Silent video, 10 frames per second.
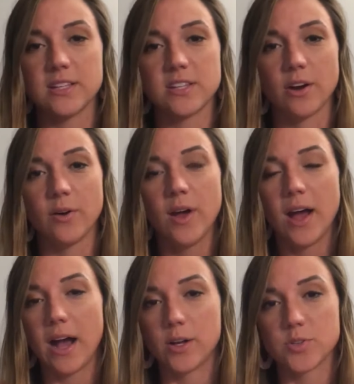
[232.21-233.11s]
And so
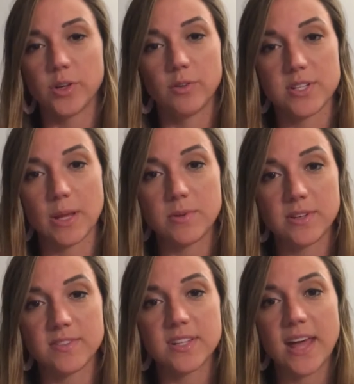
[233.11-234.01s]
I was really
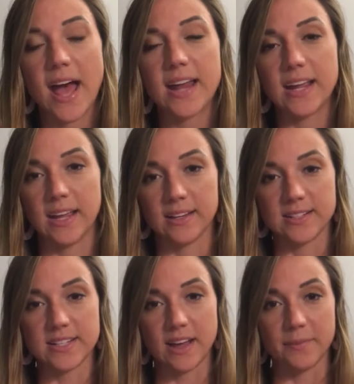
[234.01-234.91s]
receptive to that,
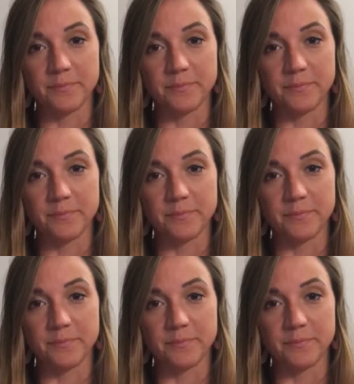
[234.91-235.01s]
and